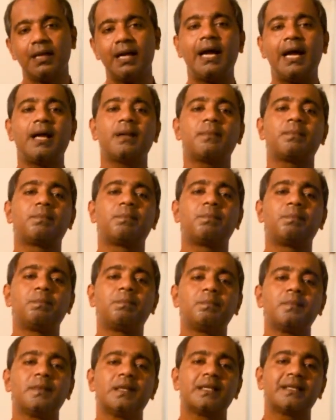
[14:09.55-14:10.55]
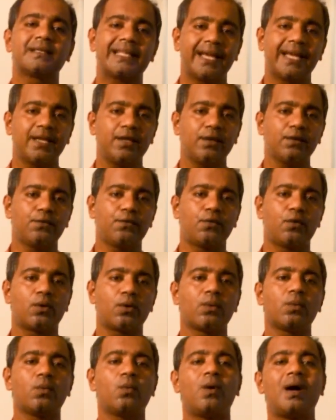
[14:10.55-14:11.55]
And thank you
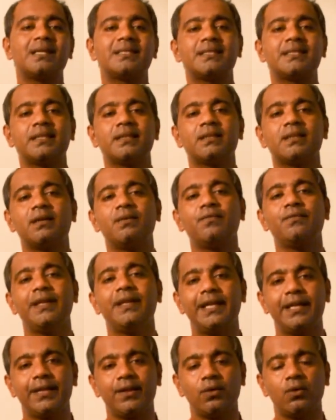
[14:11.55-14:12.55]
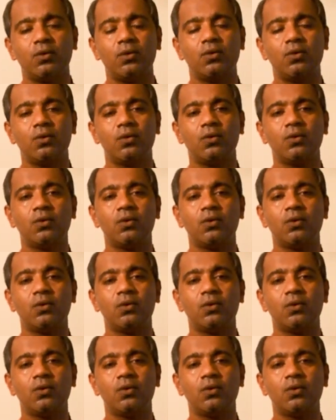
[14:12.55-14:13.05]
for watching the video.